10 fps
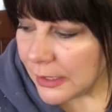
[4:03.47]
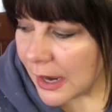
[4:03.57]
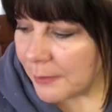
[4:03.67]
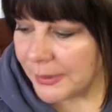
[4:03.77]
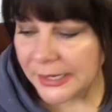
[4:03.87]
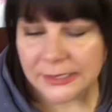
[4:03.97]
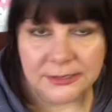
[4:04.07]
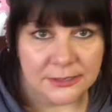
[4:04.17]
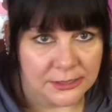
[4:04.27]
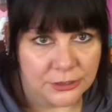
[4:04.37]
I
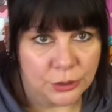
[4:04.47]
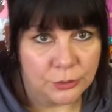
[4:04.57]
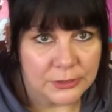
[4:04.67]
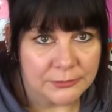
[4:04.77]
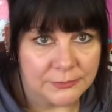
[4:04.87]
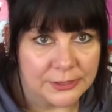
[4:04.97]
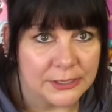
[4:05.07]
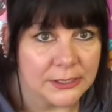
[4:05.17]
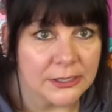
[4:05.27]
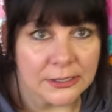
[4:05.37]
paint
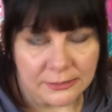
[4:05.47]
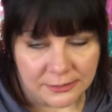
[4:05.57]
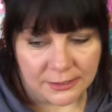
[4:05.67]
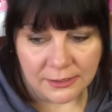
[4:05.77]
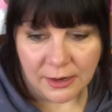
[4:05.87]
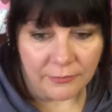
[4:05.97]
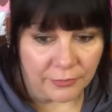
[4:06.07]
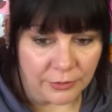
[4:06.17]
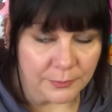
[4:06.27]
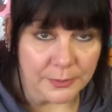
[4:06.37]
intuitively, and I've
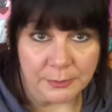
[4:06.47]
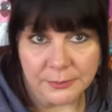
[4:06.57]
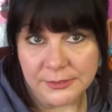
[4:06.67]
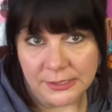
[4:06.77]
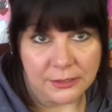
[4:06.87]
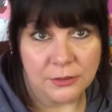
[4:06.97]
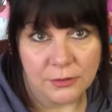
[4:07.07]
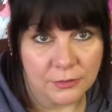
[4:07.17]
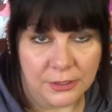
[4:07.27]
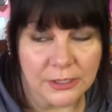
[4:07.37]
heard people say, you
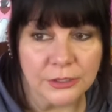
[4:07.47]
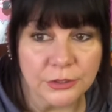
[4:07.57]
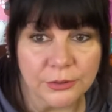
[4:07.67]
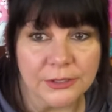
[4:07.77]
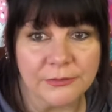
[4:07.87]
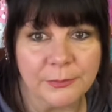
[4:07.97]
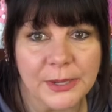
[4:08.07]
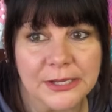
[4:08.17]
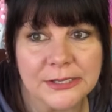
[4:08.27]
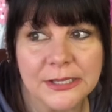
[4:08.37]
know, that intuitive
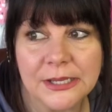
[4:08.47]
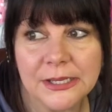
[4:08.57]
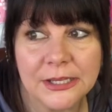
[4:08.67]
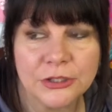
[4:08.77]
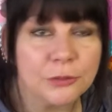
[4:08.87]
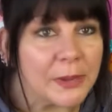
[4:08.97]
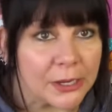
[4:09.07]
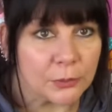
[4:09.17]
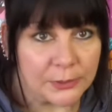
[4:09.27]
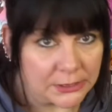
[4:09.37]
painting, unless you
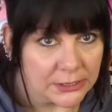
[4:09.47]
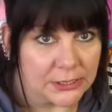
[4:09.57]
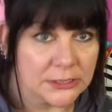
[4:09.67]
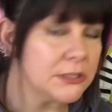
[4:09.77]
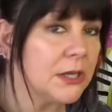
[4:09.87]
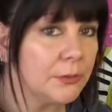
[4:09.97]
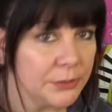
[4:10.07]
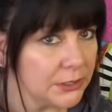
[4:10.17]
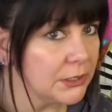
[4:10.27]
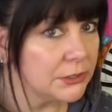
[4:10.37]
paint quickly, it's not
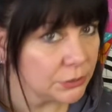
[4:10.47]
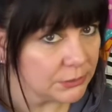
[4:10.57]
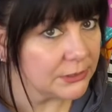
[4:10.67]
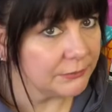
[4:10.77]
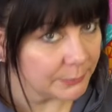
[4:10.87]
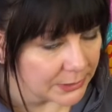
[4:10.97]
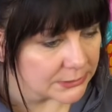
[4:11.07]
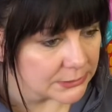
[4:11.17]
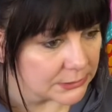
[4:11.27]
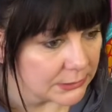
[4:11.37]
really intuitive
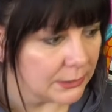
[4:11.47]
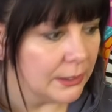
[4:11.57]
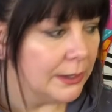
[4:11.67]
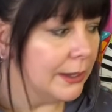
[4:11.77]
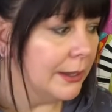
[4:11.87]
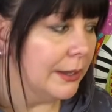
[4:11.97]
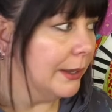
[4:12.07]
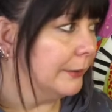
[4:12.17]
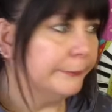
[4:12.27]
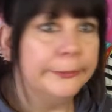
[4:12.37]
painting.
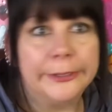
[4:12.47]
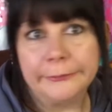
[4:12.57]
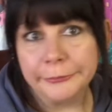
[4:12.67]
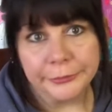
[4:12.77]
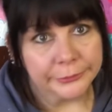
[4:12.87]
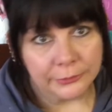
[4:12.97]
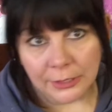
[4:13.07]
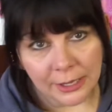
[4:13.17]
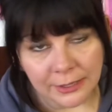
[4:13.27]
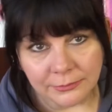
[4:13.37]
Whatever.
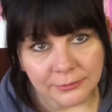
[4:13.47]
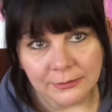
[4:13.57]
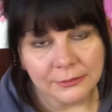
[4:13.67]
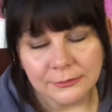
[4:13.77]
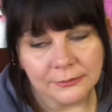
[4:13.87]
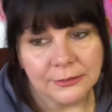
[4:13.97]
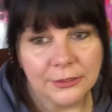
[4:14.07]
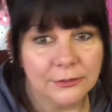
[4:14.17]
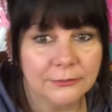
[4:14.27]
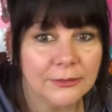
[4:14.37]
I
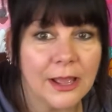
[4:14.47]
know